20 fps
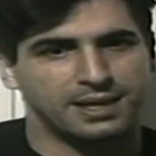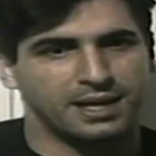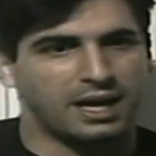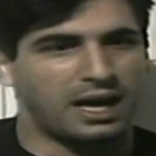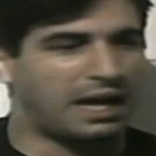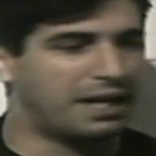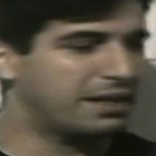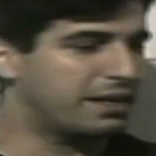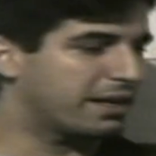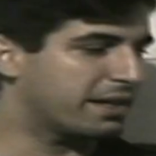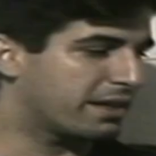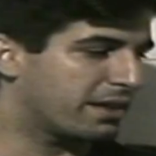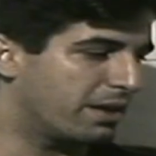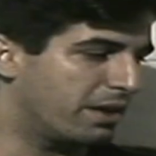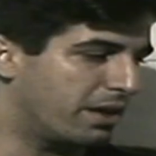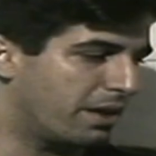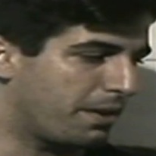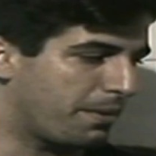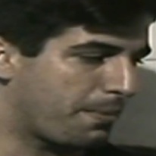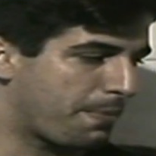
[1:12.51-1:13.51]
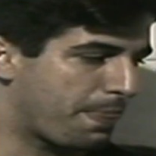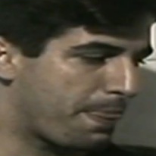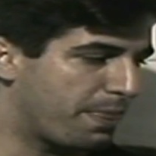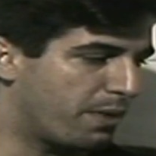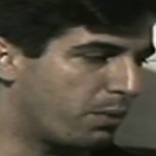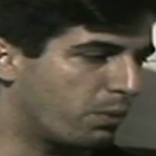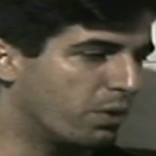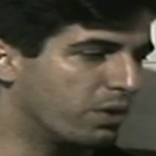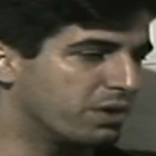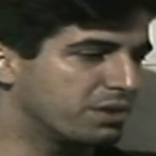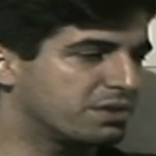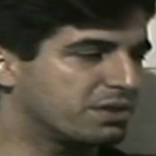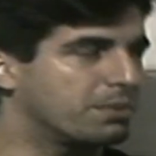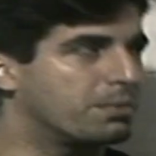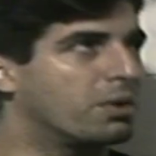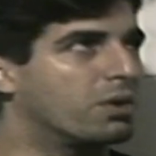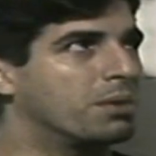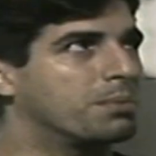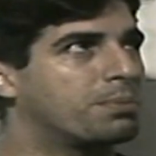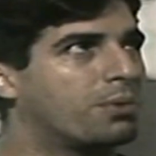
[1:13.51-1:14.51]
I think the the words are
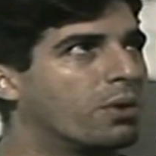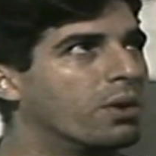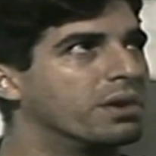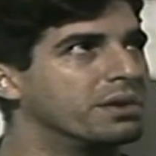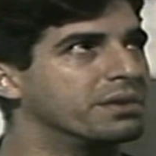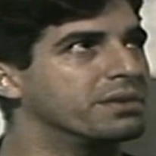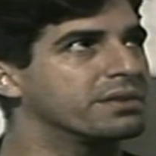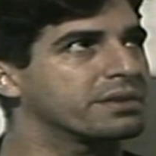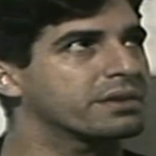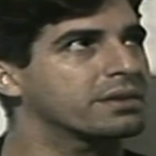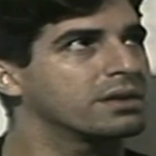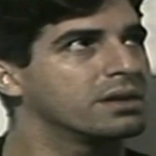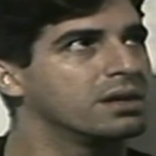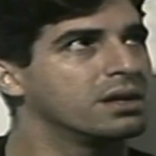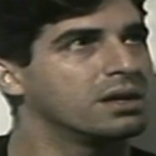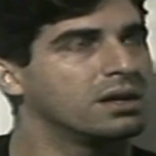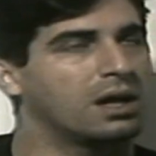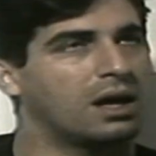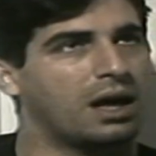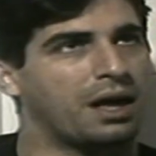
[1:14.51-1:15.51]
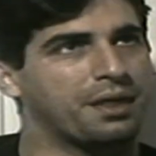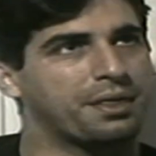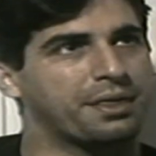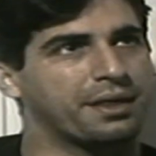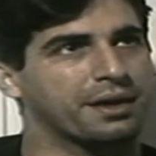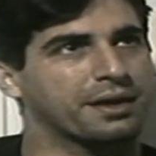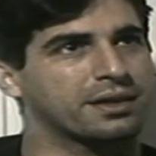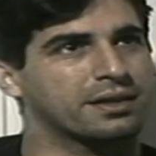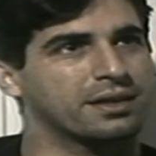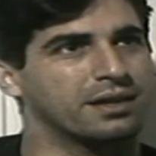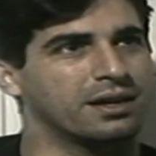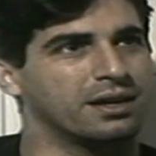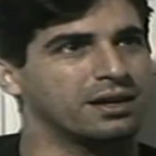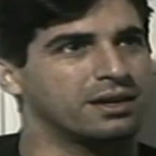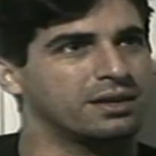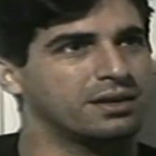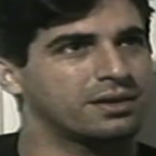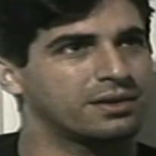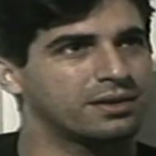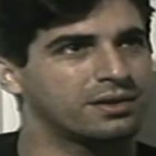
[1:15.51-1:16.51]
more important. I think the
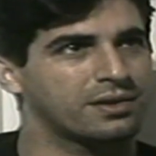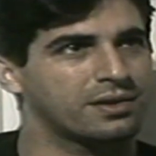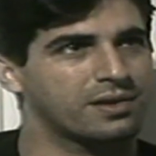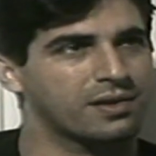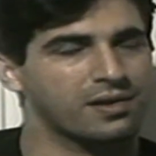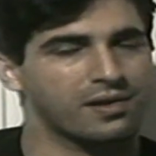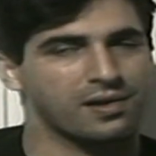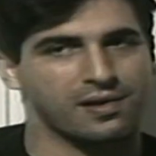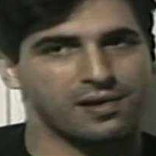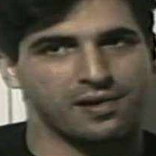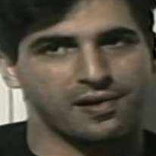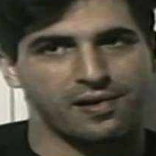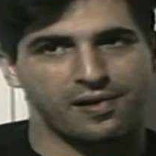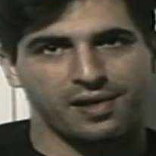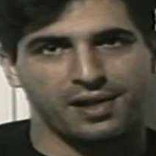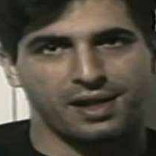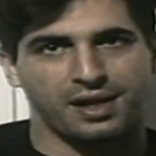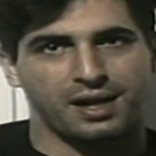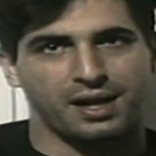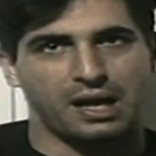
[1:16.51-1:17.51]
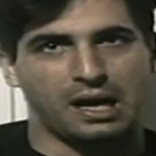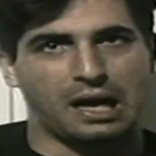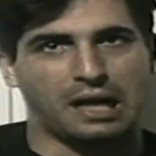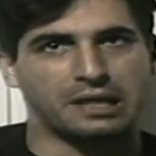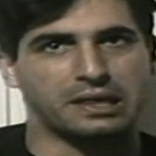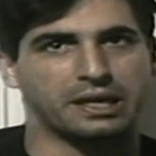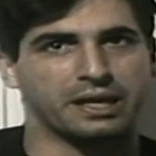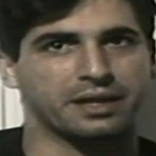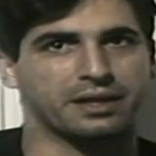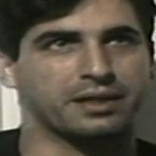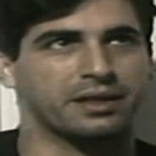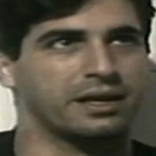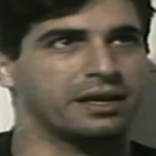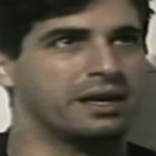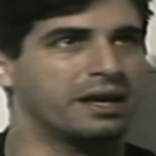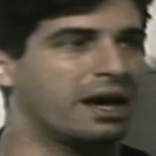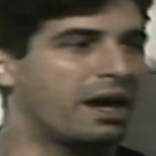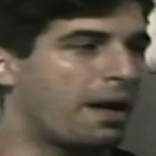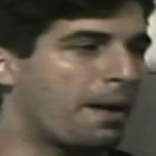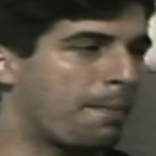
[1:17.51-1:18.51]
I think the
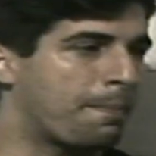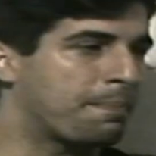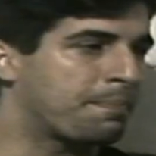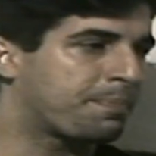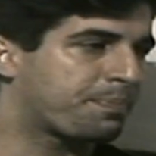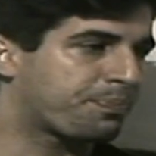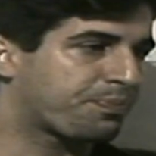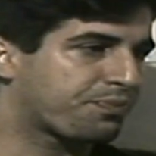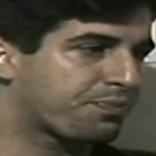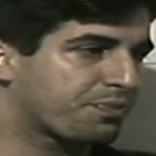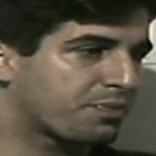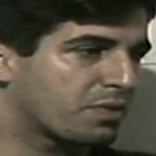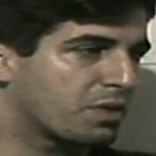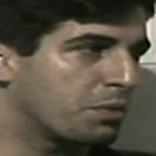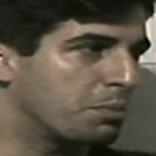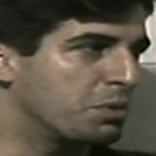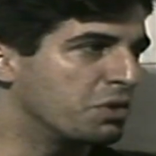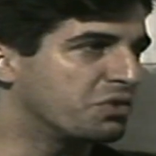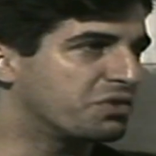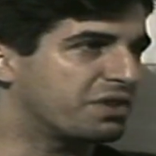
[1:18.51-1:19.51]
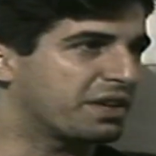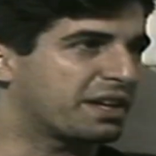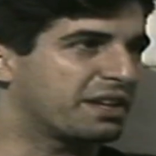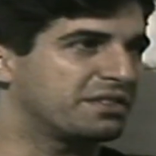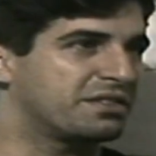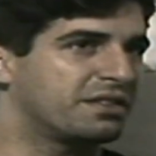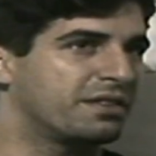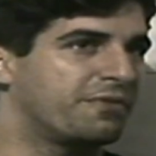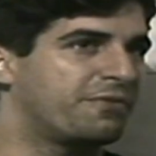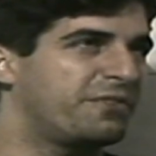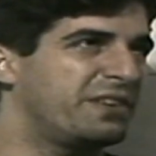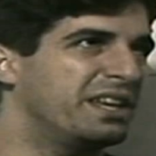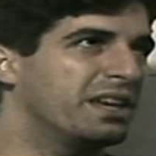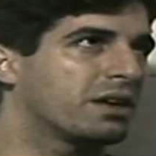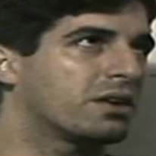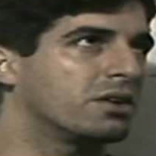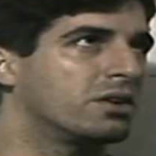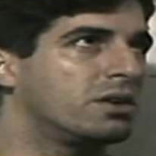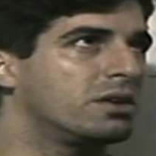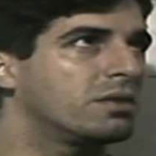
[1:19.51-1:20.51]
um, music is the
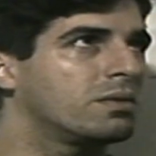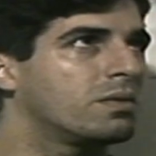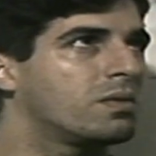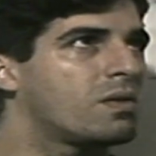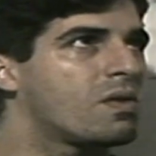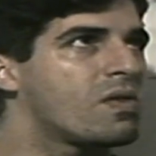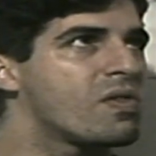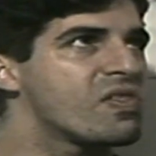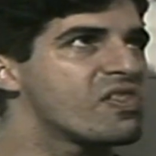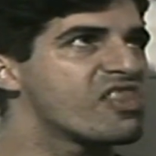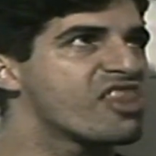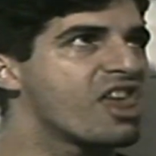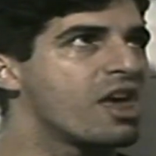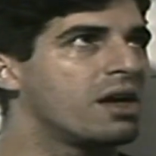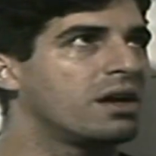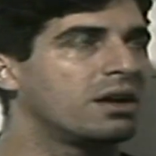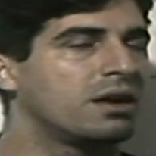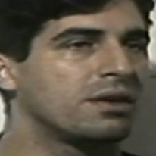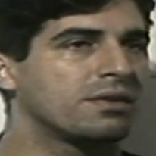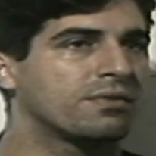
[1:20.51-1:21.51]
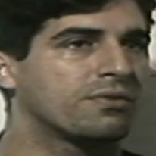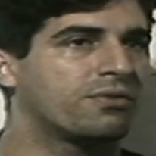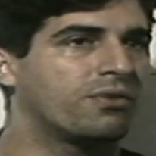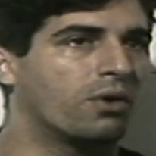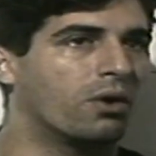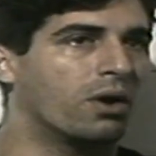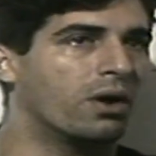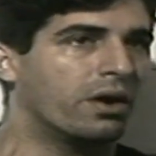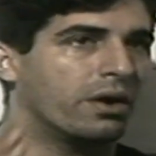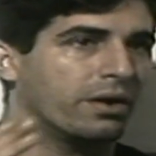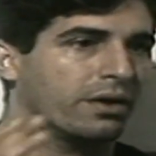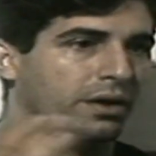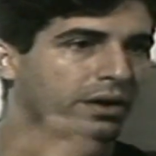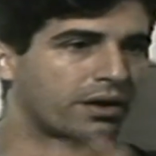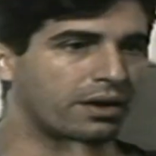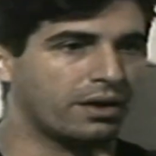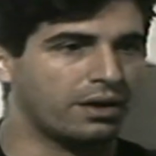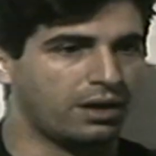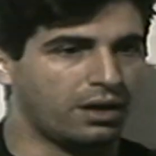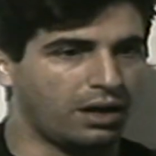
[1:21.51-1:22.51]
vehicle for
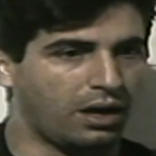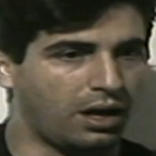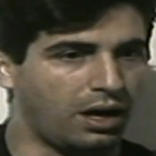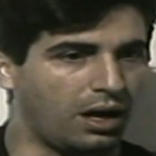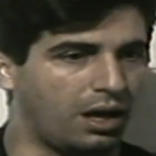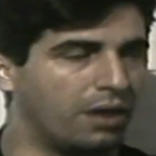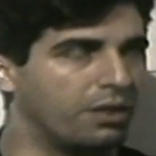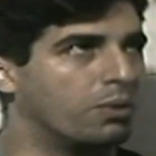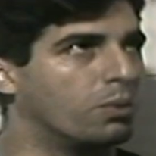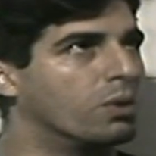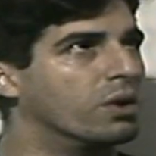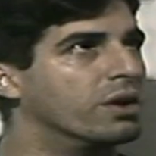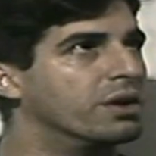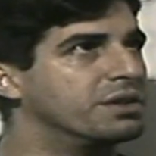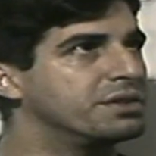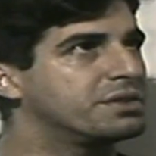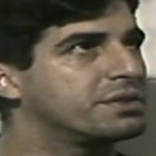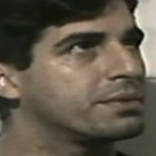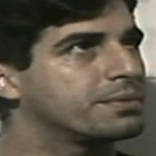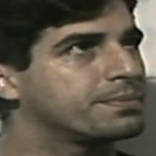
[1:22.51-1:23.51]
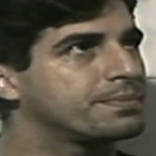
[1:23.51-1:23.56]
uh, the words.